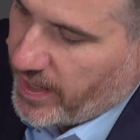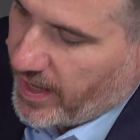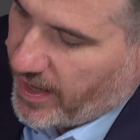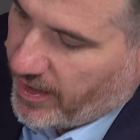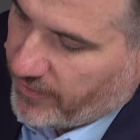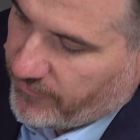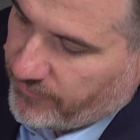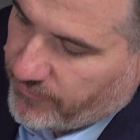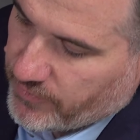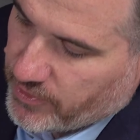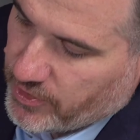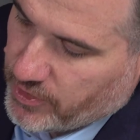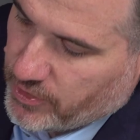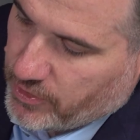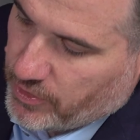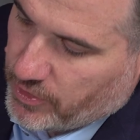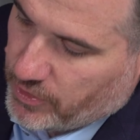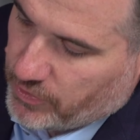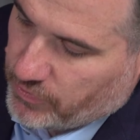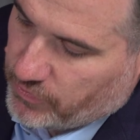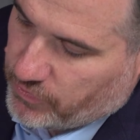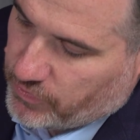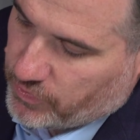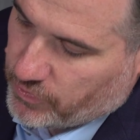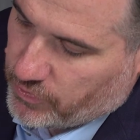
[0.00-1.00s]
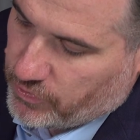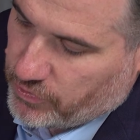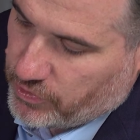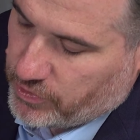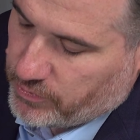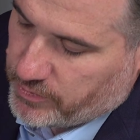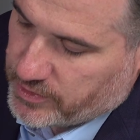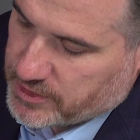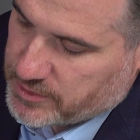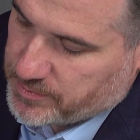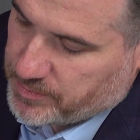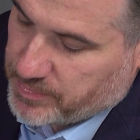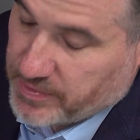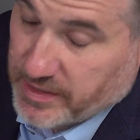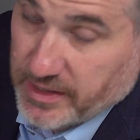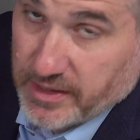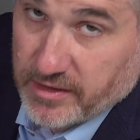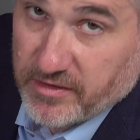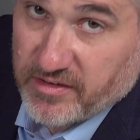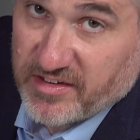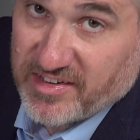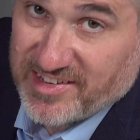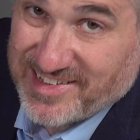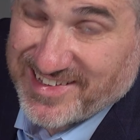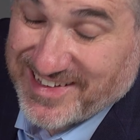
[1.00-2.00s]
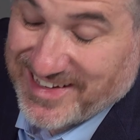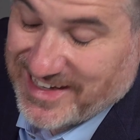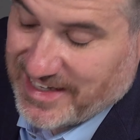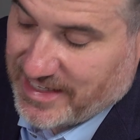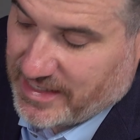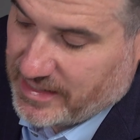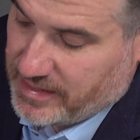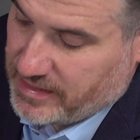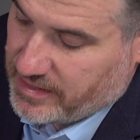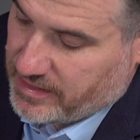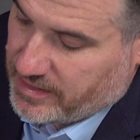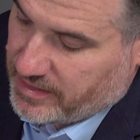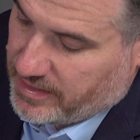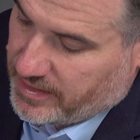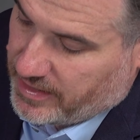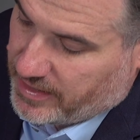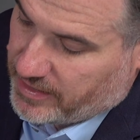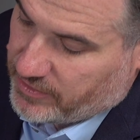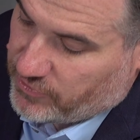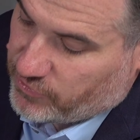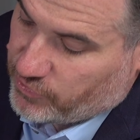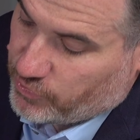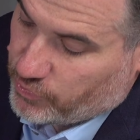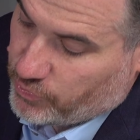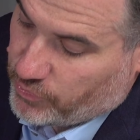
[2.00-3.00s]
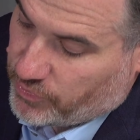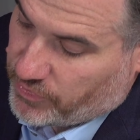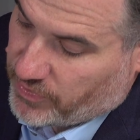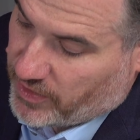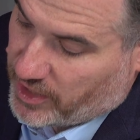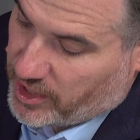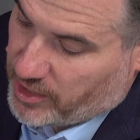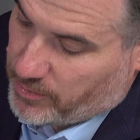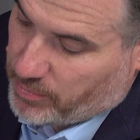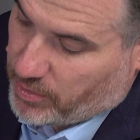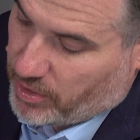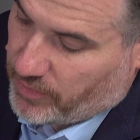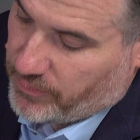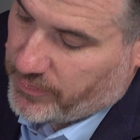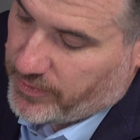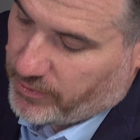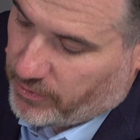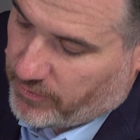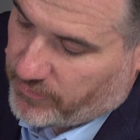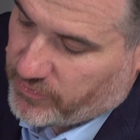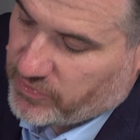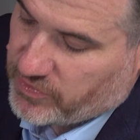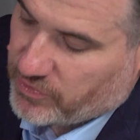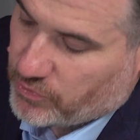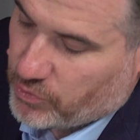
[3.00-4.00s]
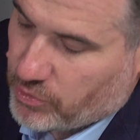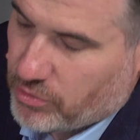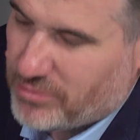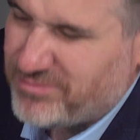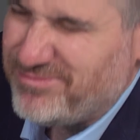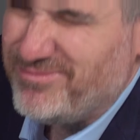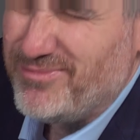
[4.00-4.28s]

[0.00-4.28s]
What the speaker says: have 2 USB-C and 2 Thunderbolt. They're obviously all